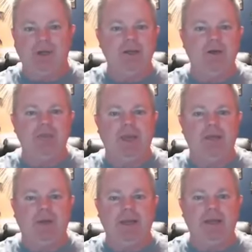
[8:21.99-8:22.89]
I know that
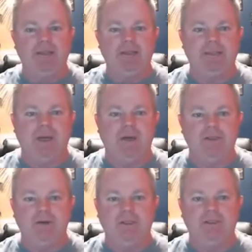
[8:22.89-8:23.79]
when I started
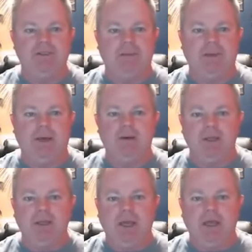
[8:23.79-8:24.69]
doing this about
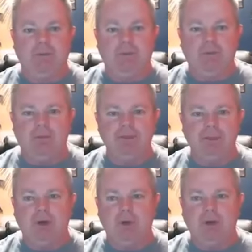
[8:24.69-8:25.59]
a couple months
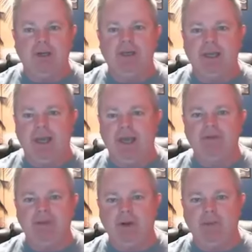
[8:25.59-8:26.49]
ago, really getting
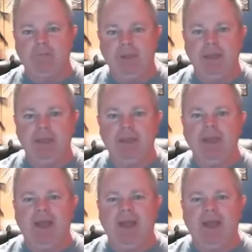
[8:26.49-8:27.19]
heavily in Bing,